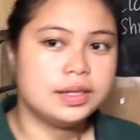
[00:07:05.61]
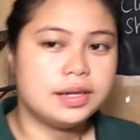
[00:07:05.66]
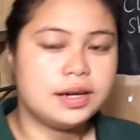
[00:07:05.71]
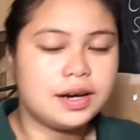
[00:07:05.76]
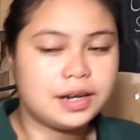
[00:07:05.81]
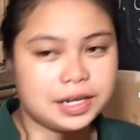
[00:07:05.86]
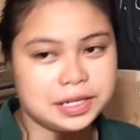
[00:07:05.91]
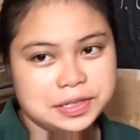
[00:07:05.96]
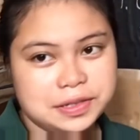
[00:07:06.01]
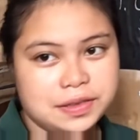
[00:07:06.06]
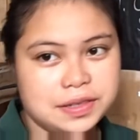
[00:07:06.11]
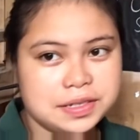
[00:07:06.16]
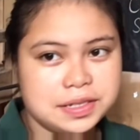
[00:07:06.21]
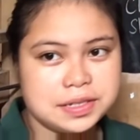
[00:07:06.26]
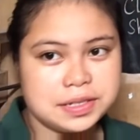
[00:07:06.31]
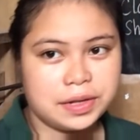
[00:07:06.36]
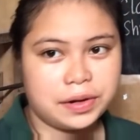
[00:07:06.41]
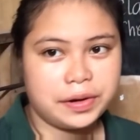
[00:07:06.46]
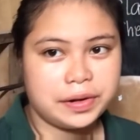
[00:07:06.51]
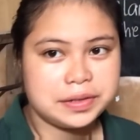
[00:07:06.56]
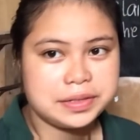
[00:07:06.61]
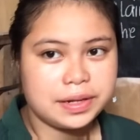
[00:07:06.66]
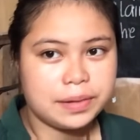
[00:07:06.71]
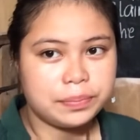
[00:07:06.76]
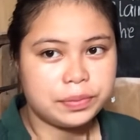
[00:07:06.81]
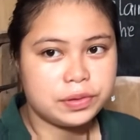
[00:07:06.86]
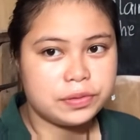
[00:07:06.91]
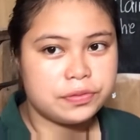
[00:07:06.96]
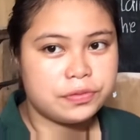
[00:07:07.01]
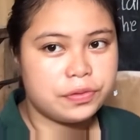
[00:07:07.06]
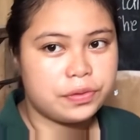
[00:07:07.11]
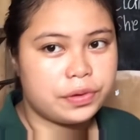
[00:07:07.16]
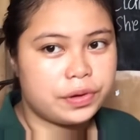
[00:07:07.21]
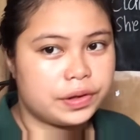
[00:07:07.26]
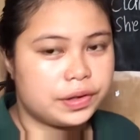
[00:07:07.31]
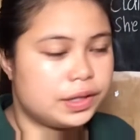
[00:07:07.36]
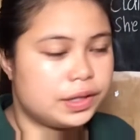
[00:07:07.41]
Okay, so this is our example for